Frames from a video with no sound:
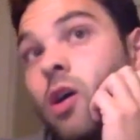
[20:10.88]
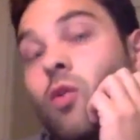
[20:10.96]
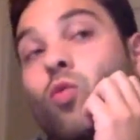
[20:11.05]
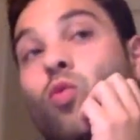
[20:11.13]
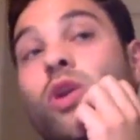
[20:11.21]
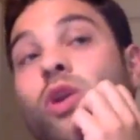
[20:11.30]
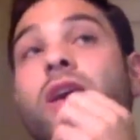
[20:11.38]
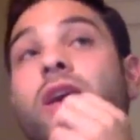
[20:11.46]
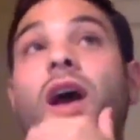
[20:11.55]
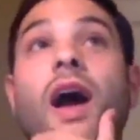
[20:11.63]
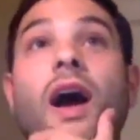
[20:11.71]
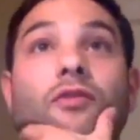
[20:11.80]
we
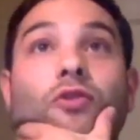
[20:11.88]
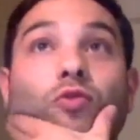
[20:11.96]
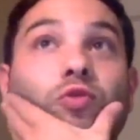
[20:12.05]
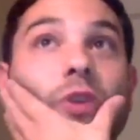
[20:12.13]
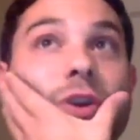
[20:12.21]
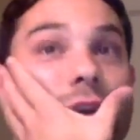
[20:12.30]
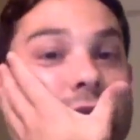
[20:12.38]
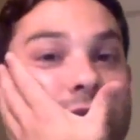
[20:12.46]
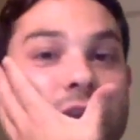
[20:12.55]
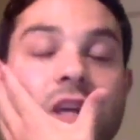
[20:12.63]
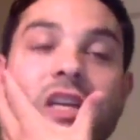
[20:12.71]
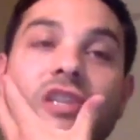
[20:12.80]
have a really
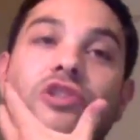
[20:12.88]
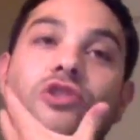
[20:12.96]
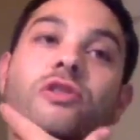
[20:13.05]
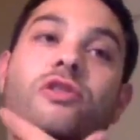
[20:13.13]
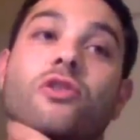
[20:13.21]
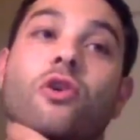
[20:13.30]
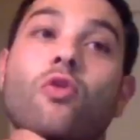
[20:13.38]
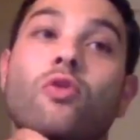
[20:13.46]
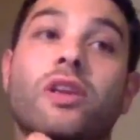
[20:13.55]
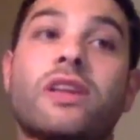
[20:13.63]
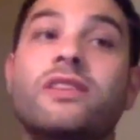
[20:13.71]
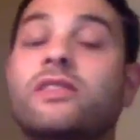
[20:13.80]
interesting,
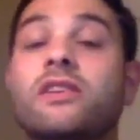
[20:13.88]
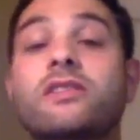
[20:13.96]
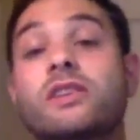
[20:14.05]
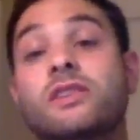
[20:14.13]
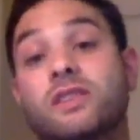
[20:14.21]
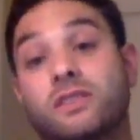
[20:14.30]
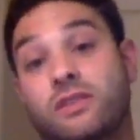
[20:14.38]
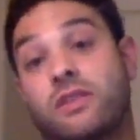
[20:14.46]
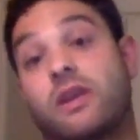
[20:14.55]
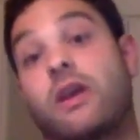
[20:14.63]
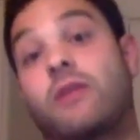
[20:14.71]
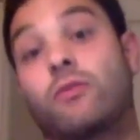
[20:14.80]
so this doesn't exist
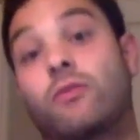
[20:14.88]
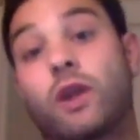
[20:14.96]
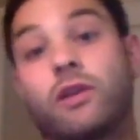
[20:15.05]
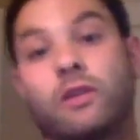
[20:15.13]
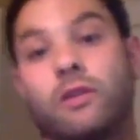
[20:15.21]
today, right?